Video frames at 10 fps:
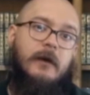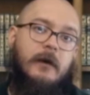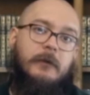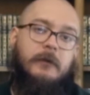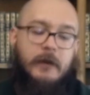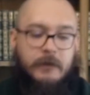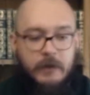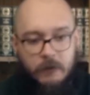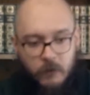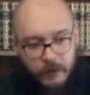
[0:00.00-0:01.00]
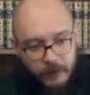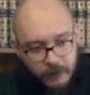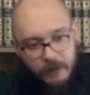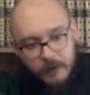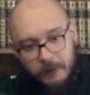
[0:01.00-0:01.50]
up, and then work
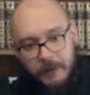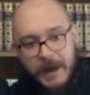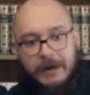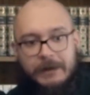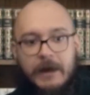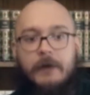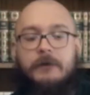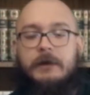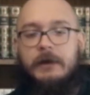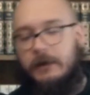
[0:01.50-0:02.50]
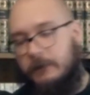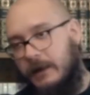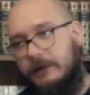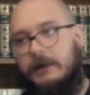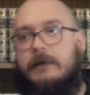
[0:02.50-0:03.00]
back down the knee,
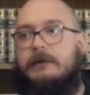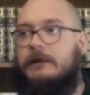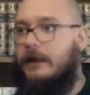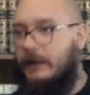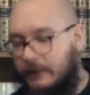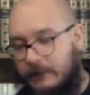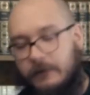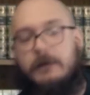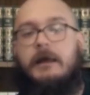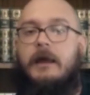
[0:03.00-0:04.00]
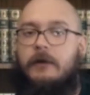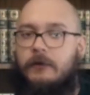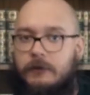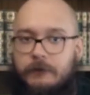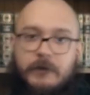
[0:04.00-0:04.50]
back down the leg, to the
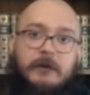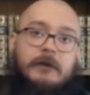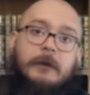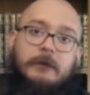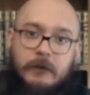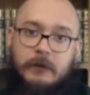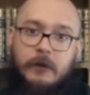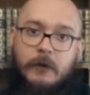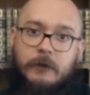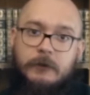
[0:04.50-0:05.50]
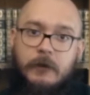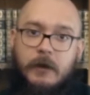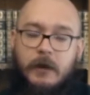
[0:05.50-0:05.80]
ankle, to the tips of the toes.